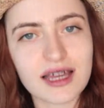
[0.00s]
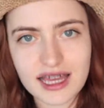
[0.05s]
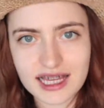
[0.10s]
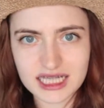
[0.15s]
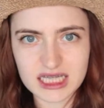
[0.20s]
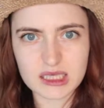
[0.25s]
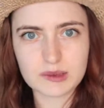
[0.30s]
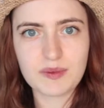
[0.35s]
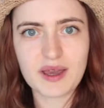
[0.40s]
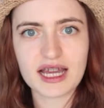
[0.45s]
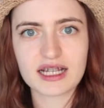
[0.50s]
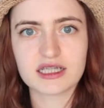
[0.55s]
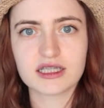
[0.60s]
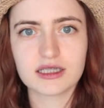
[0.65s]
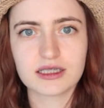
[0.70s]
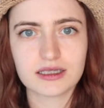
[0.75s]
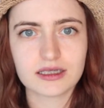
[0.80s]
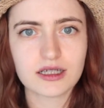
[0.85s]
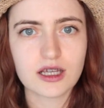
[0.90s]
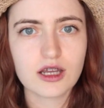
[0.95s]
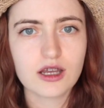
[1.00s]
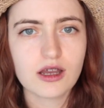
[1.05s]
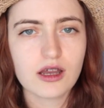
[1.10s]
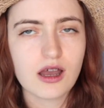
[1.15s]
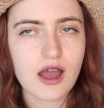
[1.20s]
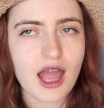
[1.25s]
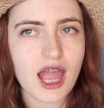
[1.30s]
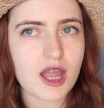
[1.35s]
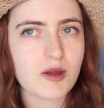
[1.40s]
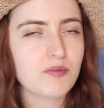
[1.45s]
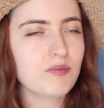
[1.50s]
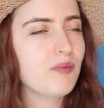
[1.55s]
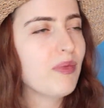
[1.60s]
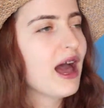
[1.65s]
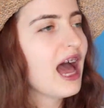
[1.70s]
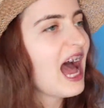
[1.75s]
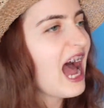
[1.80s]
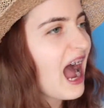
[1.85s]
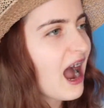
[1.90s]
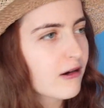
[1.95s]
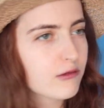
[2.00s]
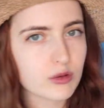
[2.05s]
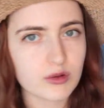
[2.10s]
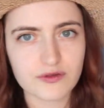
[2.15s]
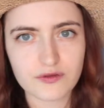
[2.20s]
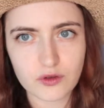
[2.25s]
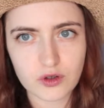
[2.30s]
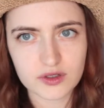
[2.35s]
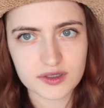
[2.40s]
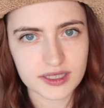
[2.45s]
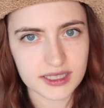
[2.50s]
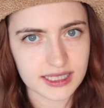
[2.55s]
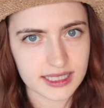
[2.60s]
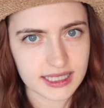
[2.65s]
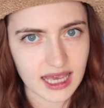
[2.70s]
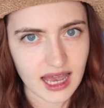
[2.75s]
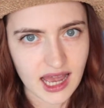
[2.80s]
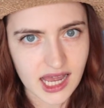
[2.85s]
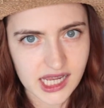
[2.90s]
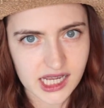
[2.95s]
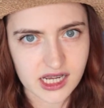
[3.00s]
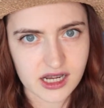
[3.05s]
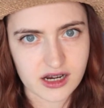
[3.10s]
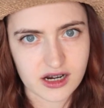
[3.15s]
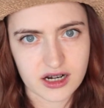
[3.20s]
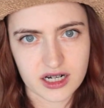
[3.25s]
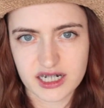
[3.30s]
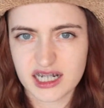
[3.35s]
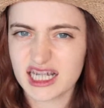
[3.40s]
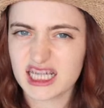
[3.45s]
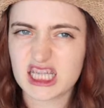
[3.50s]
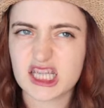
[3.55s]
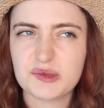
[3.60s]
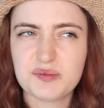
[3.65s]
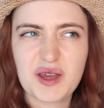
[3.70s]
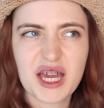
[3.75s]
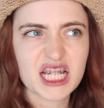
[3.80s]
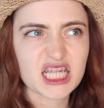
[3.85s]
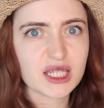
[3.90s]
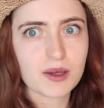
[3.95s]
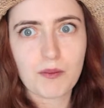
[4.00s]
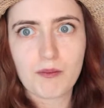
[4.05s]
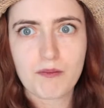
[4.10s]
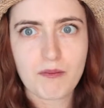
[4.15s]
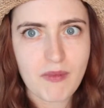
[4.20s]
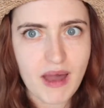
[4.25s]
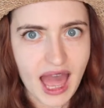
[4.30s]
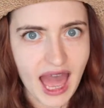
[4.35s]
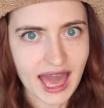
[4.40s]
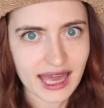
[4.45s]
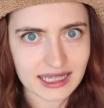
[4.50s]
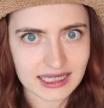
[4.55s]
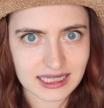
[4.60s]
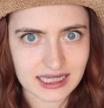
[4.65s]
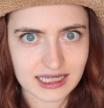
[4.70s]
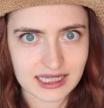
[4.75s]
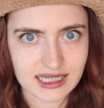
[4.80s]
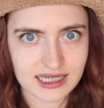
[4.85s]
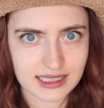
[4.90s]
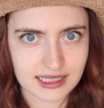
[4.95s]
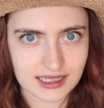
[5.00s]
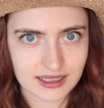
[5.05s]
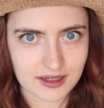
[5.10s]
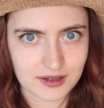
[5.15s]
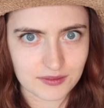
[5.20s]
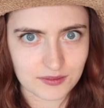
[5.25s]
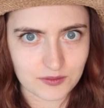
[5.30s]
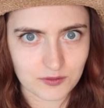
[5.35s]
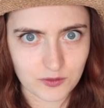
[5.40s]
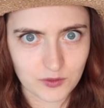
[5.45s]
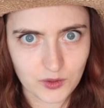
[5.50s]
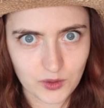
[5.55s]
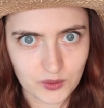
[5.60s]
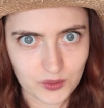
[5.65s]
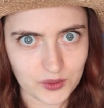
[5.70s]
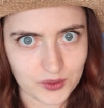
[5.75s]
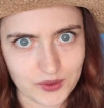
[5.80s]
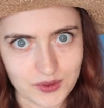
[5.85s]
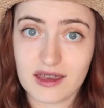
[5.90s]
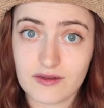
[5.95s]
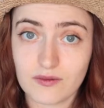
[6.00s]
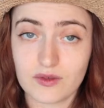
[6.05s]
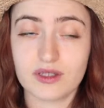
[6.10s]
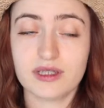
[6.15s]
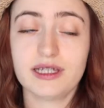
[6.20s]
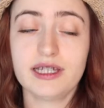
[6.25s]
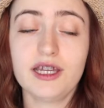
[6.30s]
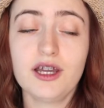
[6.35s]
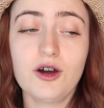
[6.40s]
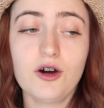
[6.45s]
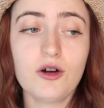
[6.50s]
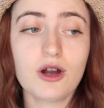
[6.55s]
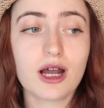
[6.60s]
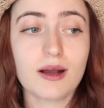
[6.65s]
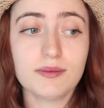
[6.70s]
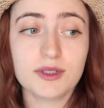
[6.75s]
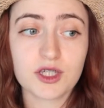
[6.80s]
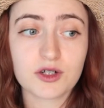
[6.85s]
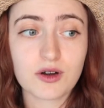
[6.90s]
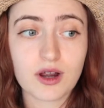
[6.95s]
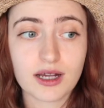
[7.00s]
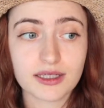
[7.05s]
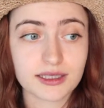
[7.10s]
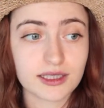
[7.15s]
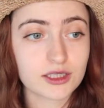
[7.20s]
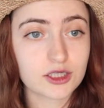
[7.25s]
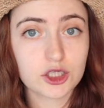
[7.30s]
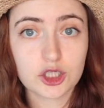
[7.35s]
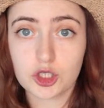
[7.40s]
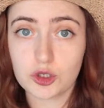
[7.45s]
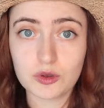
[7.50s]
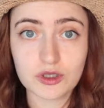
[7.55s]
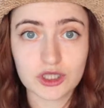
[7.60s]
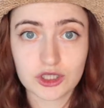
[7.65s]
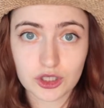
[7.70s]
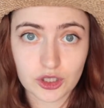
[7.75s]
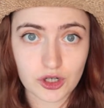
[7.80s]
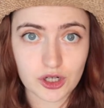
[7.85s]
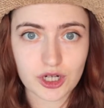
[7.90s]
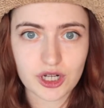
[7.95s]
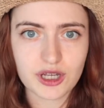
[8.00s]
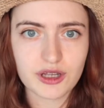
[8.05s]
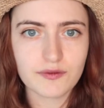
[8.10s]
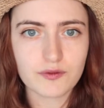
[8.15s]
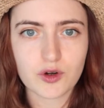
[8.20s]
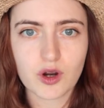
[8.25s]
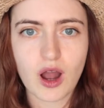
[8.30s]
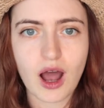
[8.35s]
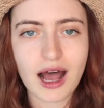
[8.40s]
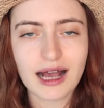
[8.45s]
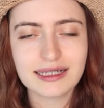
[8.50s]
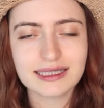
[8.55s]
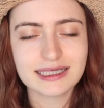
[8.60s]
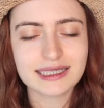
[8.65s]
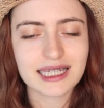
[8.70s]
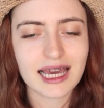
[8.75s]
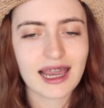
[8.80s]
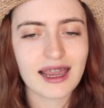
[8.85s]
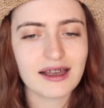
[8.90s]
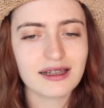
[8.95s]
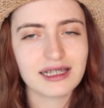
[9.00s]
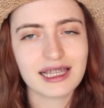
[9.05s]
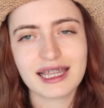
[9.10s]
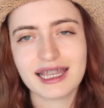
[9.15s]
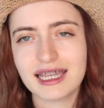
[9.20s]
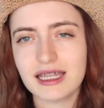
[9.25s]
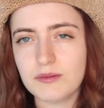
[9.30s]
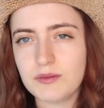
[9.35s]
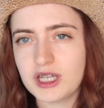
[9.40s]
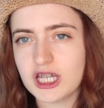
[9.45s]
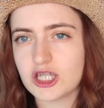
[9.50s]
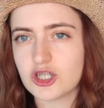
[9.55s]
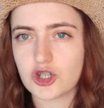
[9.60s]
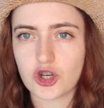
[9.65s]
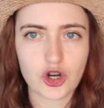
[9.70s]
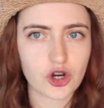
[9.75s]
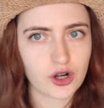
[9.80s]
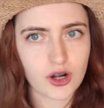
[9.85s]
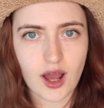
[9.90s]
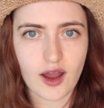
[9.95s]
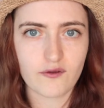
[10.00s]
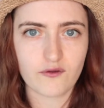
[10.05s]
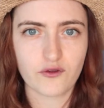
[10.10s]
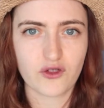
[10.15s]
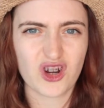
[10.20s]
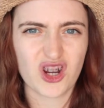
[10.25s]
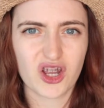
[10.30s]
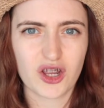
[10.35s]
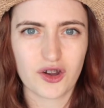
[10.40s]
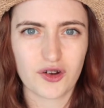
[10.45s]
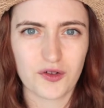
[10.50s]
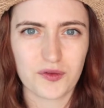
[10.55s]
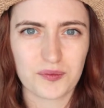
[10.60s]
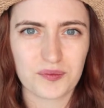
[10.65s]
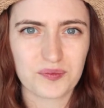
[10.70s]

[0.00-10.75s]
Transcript: Expect a powerful desire. Expect magnetism. Woo! If a Leo comes across as too assertive or hostile, it can be a turnoff for you.